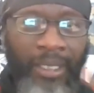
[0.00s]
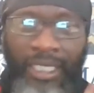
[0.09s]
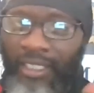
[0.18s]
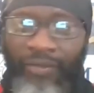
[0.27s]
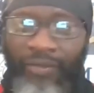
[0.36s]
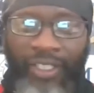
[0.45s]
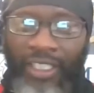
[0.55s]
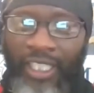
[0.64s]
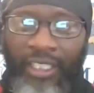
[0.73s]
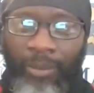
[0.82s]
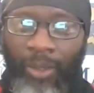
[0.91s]
Isn't it funny
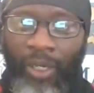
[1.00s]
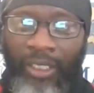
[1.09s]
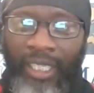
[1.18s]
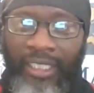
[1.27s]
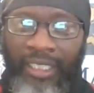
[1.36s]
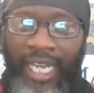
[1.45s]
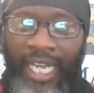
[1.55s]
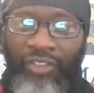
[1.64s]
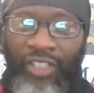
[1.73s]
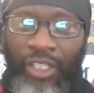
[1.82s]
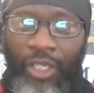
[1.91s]
that the ball that is
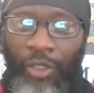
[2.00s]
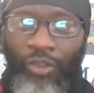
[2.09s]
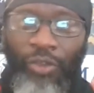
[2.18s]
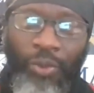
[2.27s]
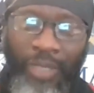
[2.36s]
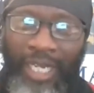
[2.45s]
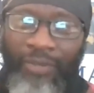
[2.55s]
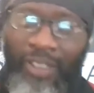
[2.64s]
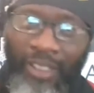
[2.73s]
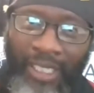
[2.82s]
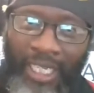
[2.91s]
actually shooting
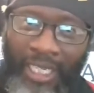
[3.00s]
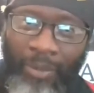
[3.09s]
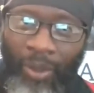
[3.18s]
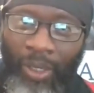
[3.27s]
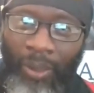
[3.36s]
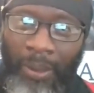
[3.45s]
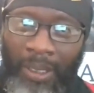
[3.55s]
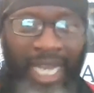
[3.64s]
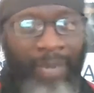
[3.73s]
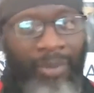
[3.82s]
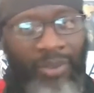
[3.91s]
after the 8 ball
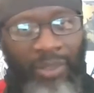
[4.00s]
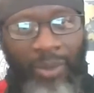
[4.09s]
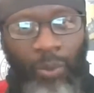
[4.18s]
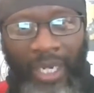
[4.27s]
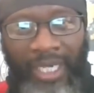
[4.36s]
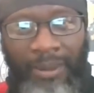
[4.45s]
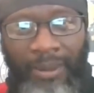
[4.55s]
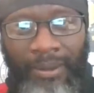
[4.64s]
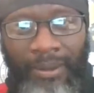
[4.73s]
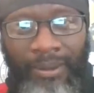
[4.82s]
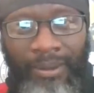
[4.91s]
happens to be white?
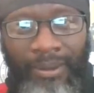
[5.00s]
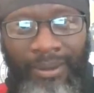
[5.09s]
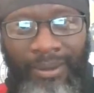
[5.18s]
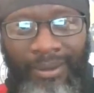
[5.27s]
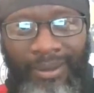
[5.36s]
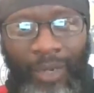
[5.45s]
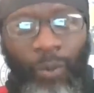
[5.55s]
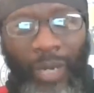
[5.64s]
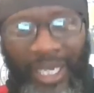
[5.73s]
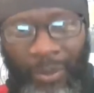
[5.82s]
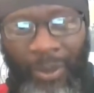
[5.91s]
A
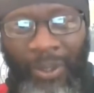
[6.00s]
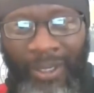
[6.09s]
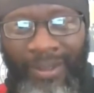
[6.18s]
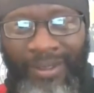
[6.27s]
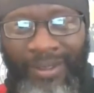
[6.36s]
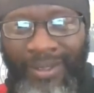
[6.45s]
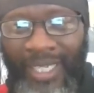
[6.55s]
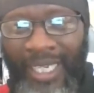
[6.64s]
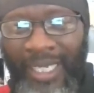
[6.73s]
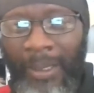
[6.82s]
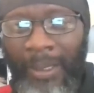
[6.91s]
white ball,
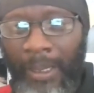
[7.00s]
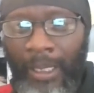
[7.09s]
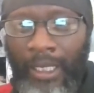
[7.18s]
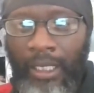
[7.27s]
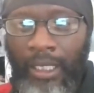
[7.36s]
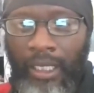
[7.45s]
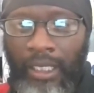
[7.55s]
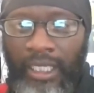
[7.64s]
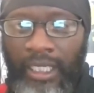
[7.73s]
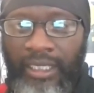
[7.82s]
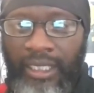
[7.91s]
okay?
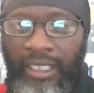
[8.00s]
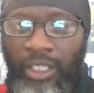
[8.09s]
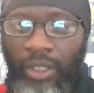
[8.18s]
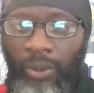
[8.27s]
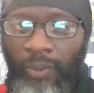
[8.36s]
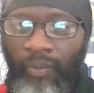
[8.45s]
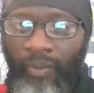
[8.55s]
Let's continue.